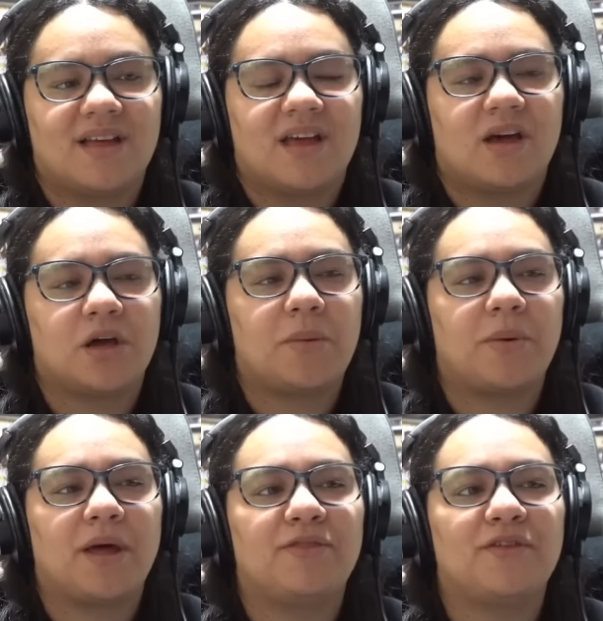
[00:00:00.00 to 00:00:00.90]
Okay,
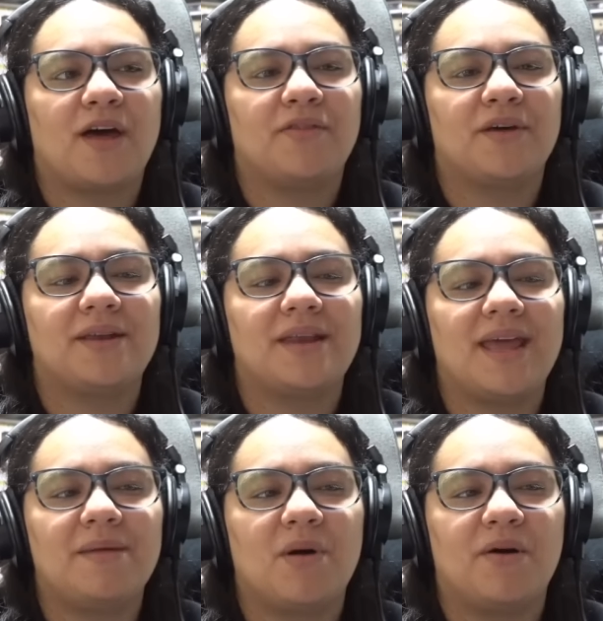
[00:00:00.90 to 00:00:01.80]
but I thought the
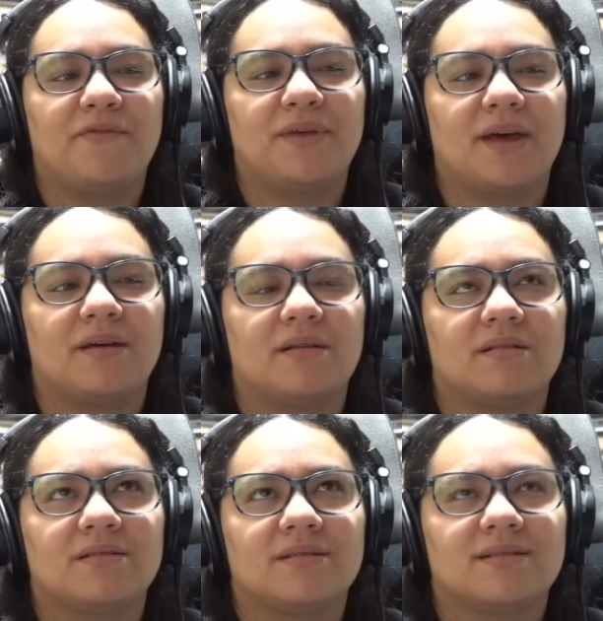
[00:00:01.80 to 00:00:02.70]
name of the.
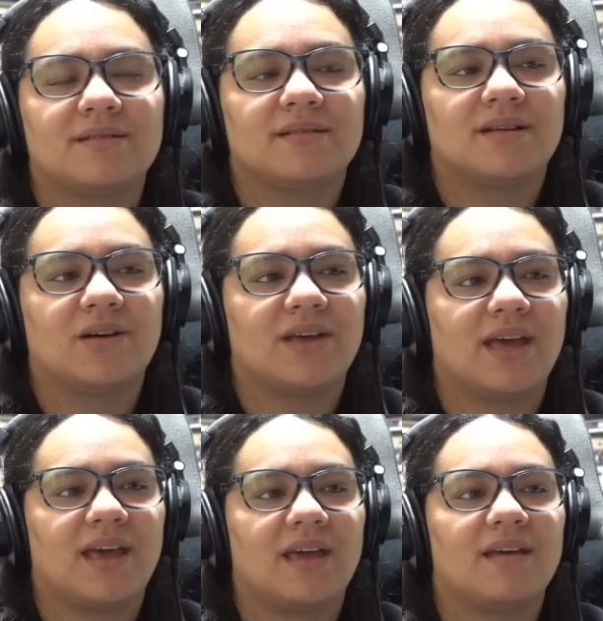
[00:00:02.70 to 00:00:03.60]

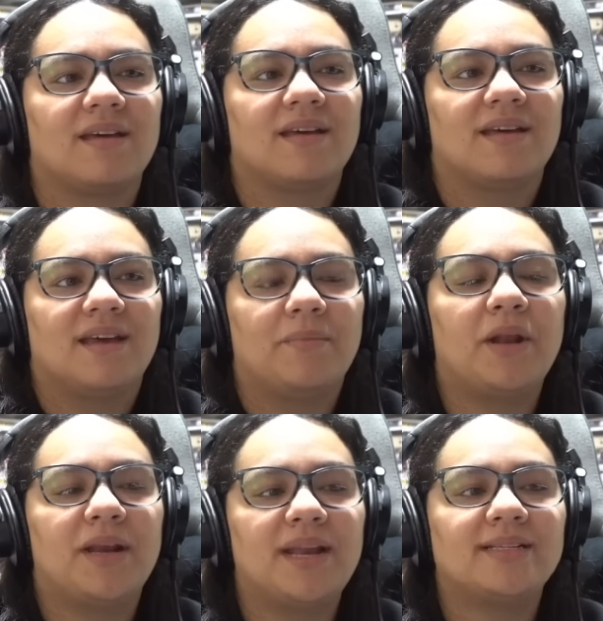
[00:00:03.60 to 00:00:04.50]
Okay, but
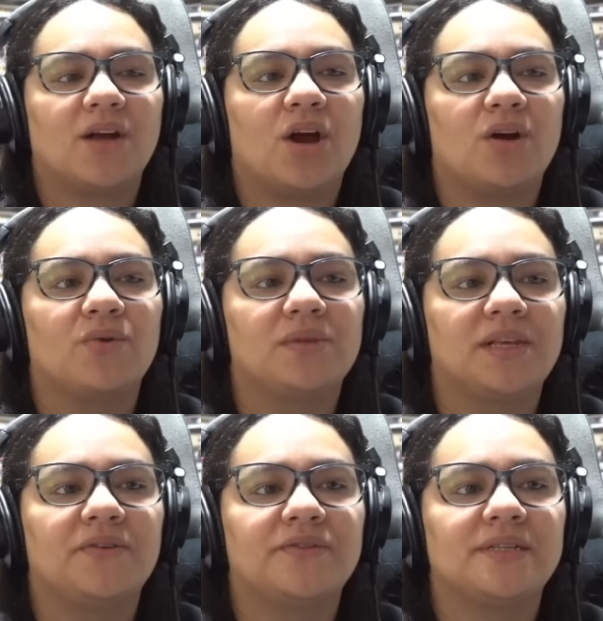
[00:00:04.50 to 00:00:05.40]
it is her who
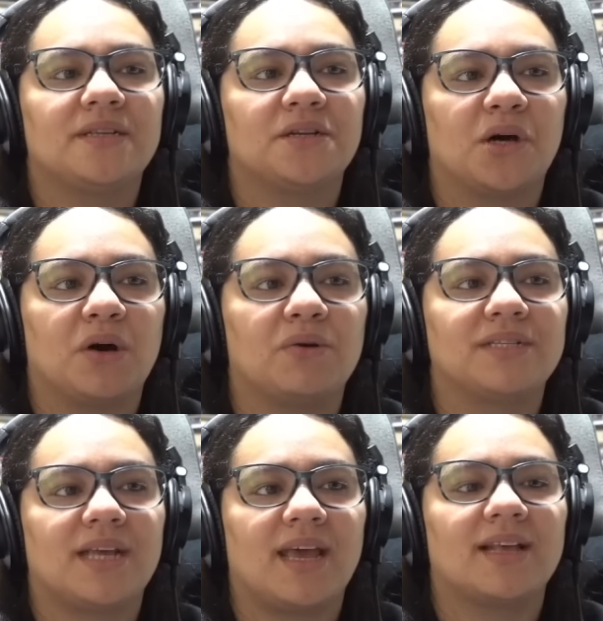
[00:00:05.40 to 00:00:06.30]
leaves the note
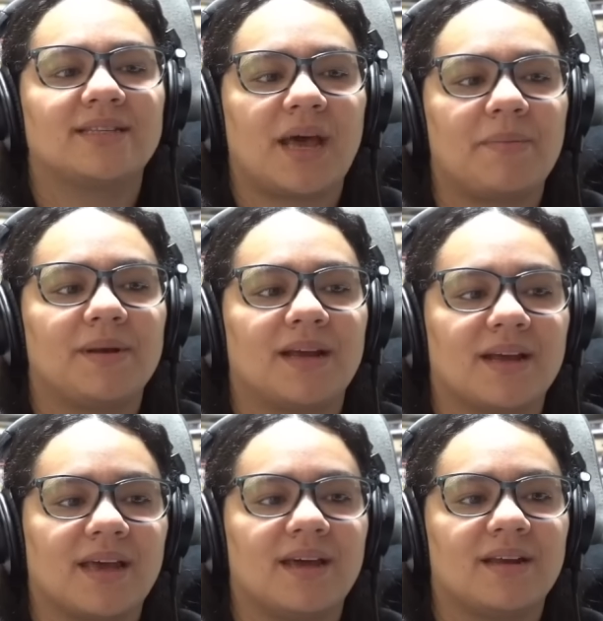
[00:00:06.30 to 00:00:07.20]
saying it's happening
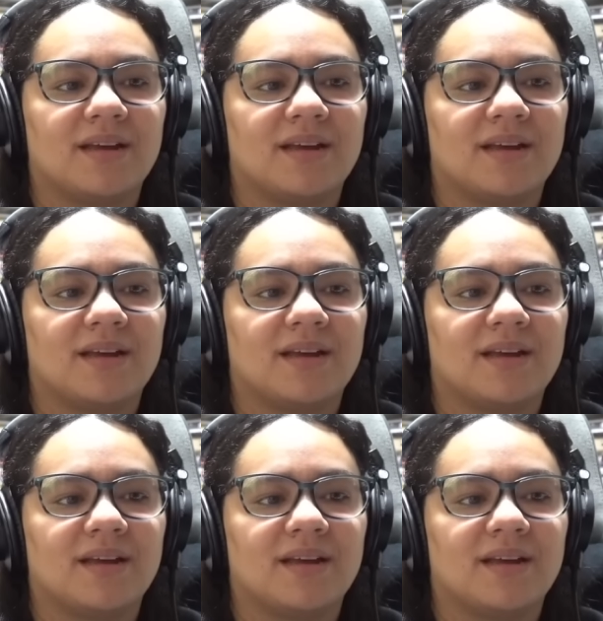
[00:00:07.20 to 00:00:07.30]
again.